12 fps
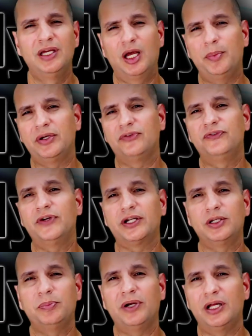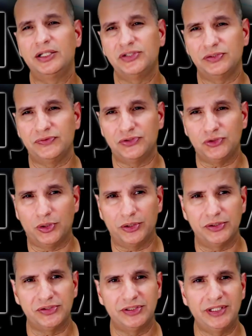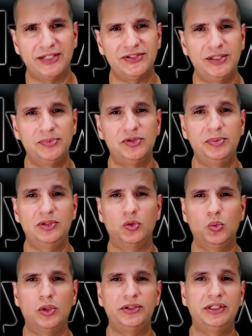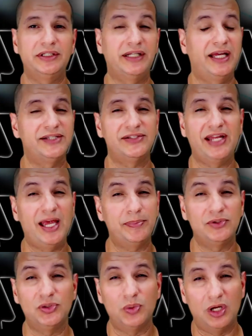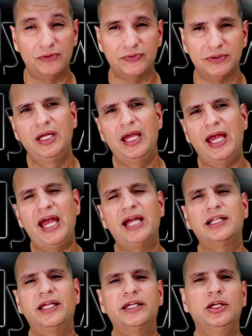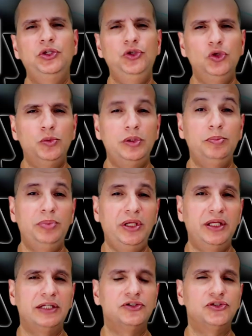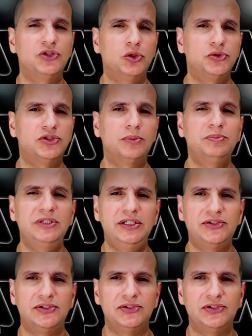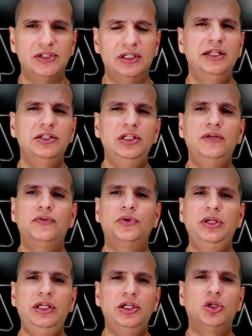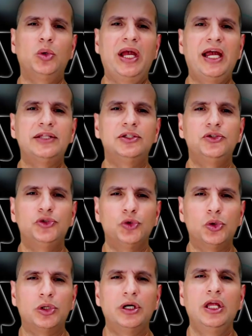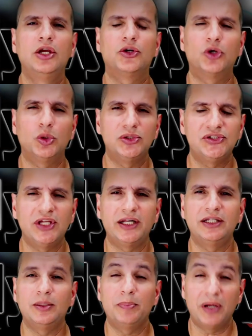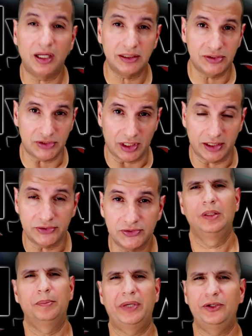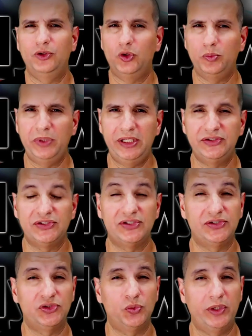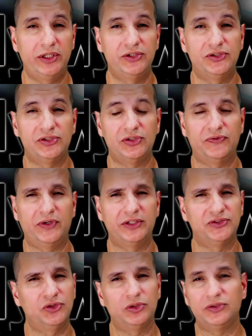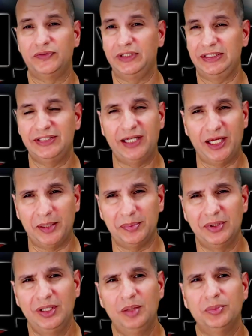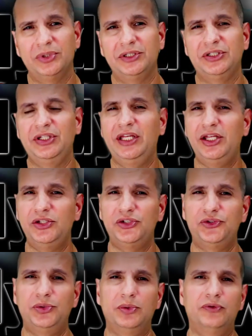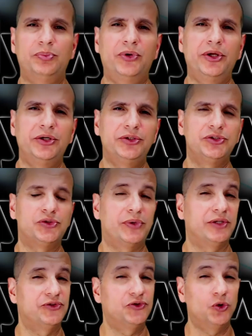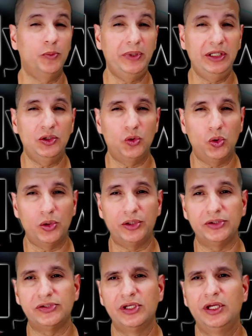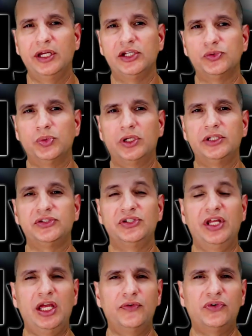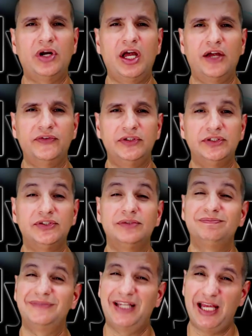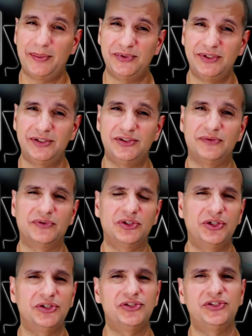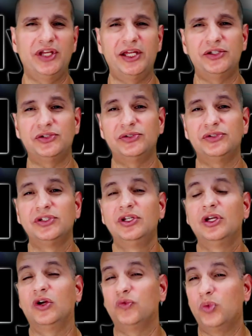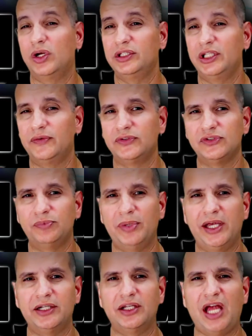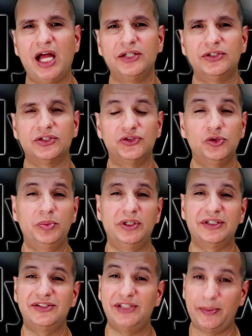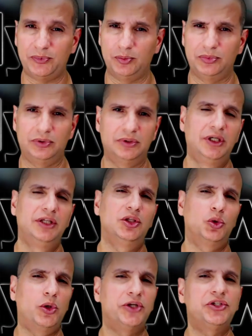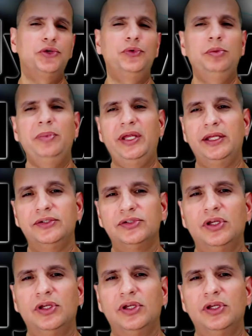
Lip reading: How about a fucking apology for starters? And that seems to be the one thing that hasn't happened too often. Act like a human being and show some decency. Leave your ego at the door, grow a set, and apologize. By no means is this a way to justify assault of any type, but in an industry with predators around so many corners, as well as an ever-obvious absence of clear standards of what levels of bad conduct should be acceptable, the question remains,